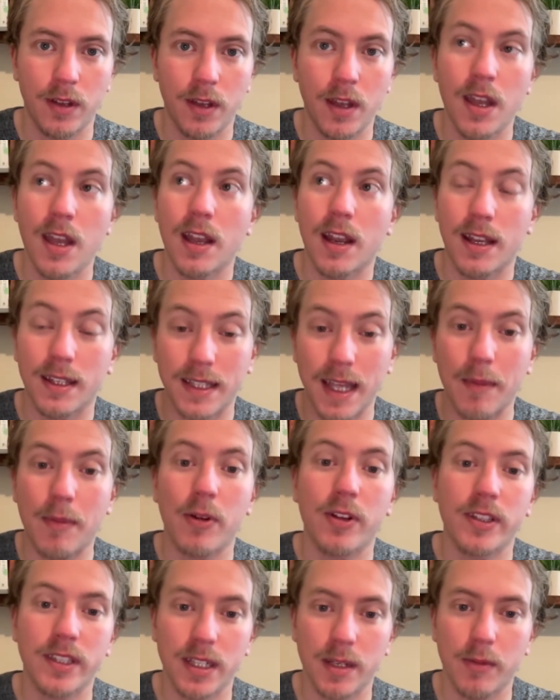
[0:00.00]
because that
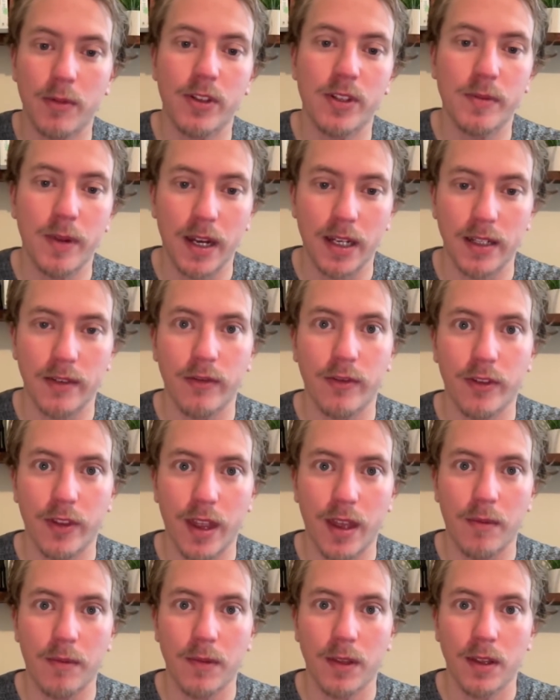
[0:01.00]
puts it in perspective for
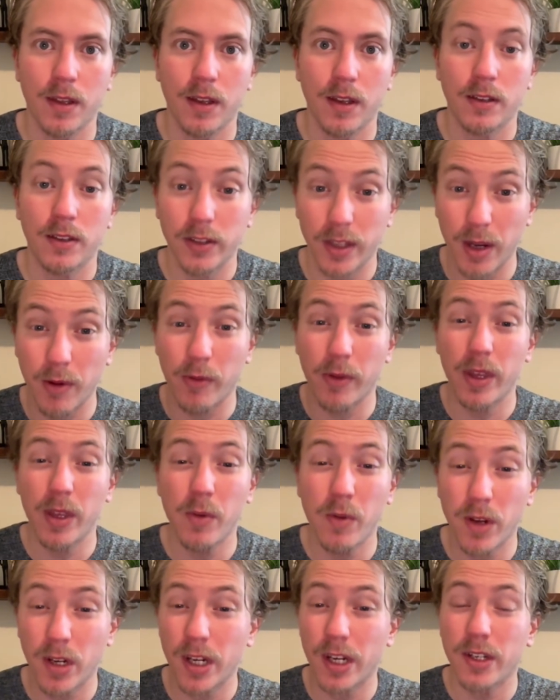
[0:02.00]
them. Do they really
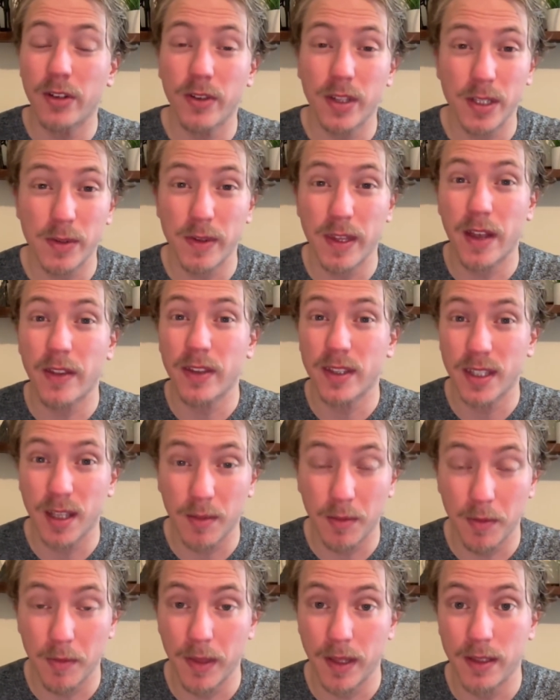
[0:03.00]
want to do this without the
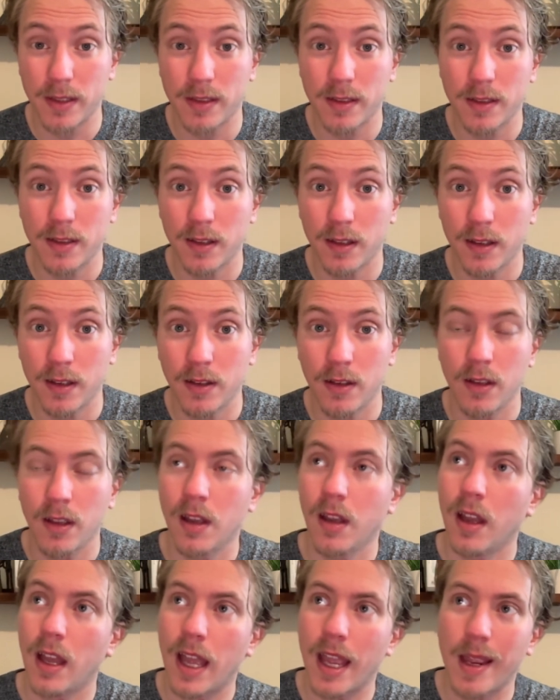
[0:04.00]
supplements?
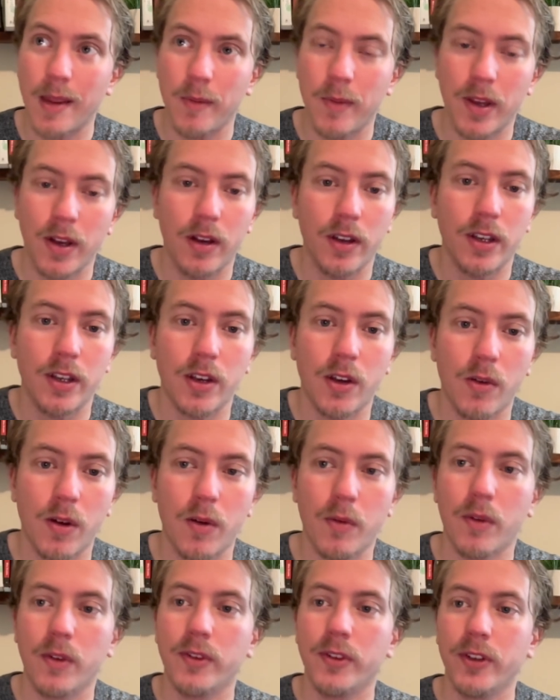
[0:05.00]
Hey, Bill, you know
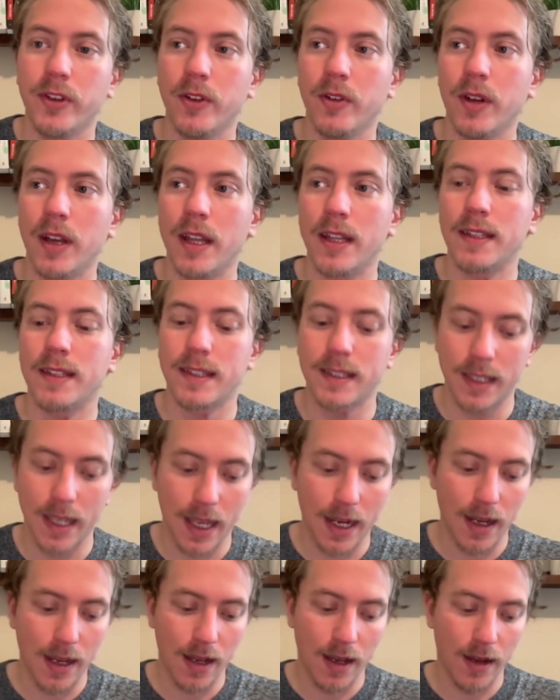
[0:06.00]
what we'll do?
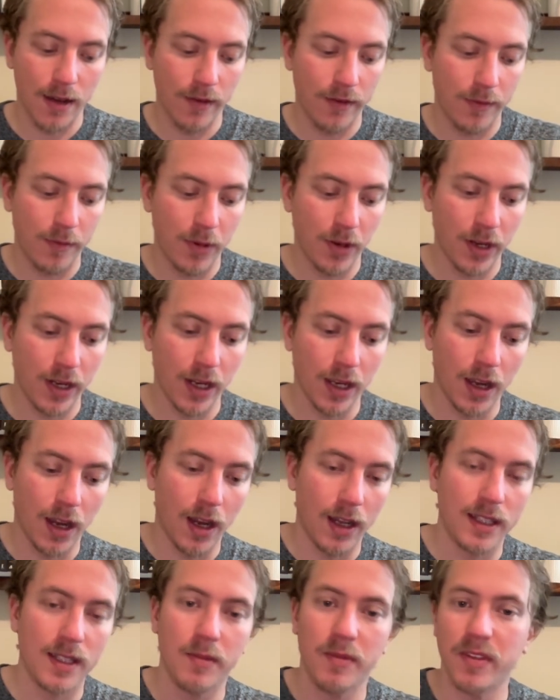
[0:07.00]
Instead of putting
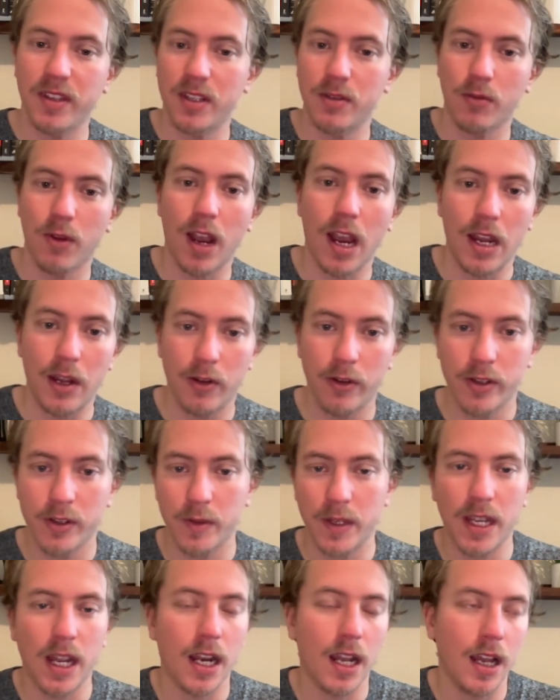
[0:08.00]
on some of these riders,
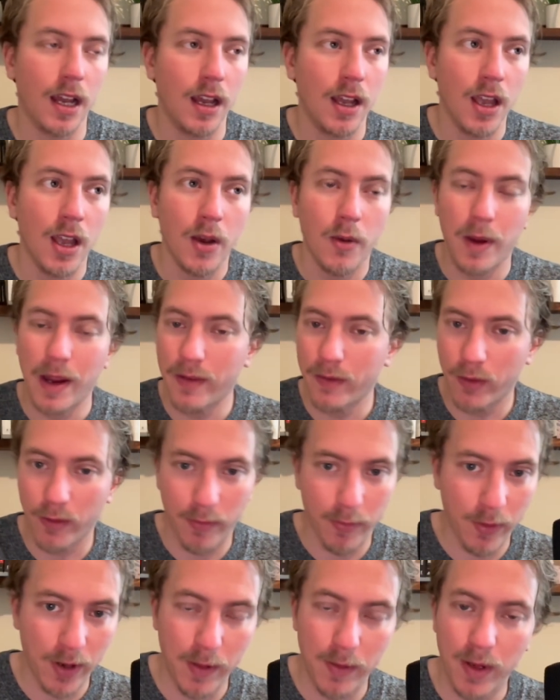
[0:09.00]
we got a waiver
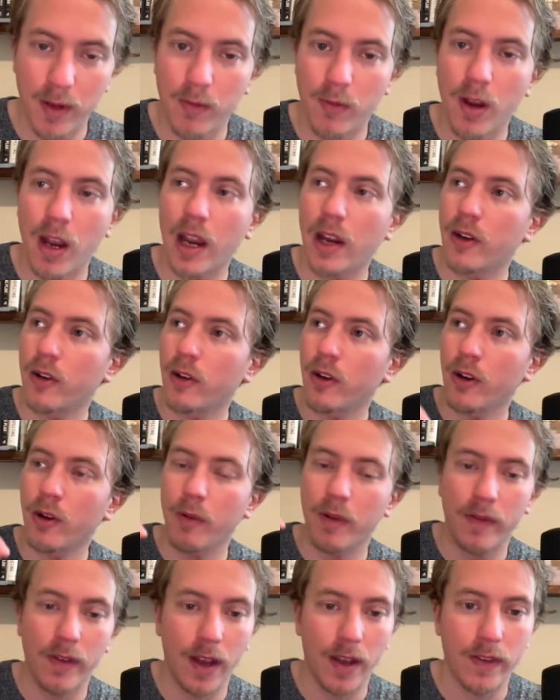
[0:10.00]
of premium rider.
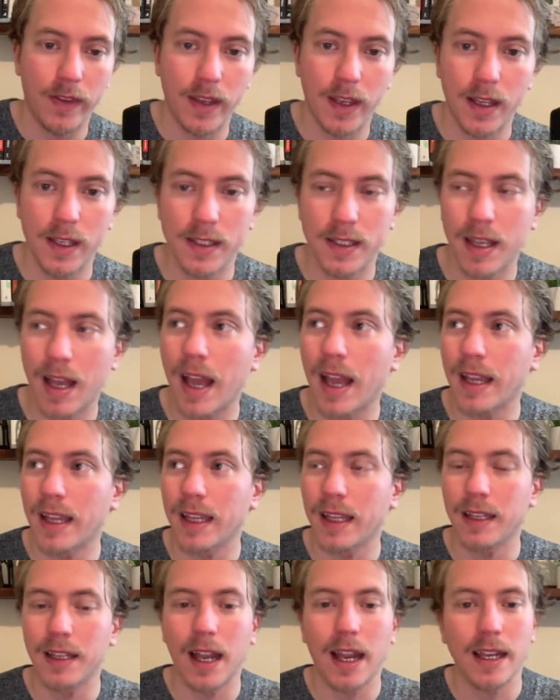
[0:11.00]
We've got this. I
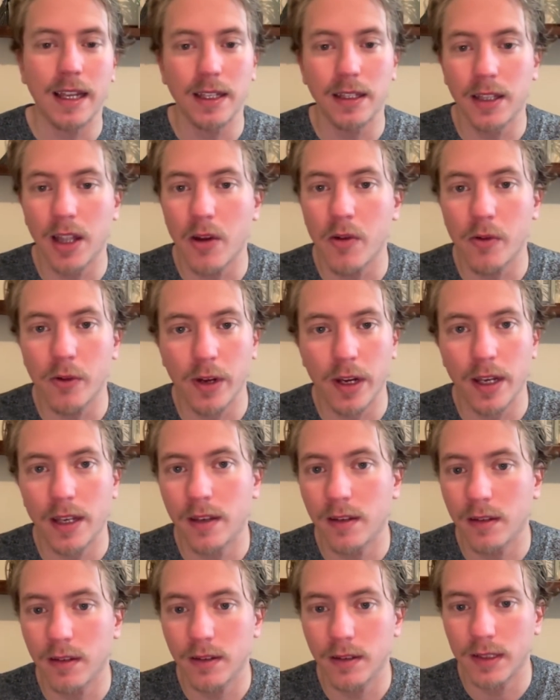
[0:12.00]
can lower it
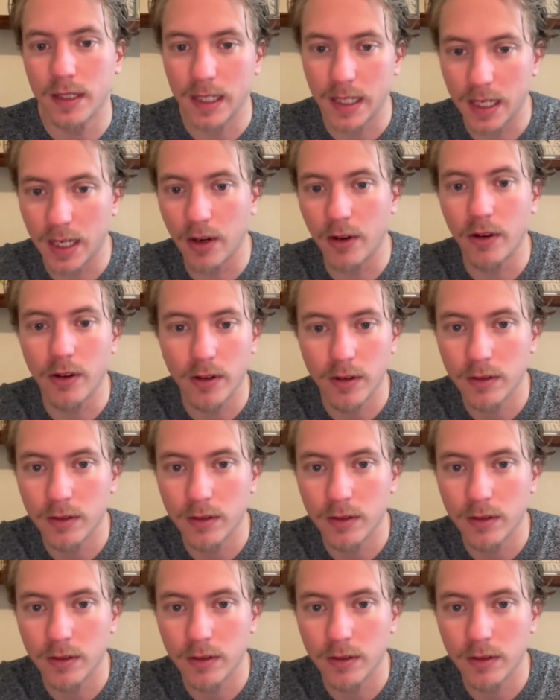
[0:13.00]
to here.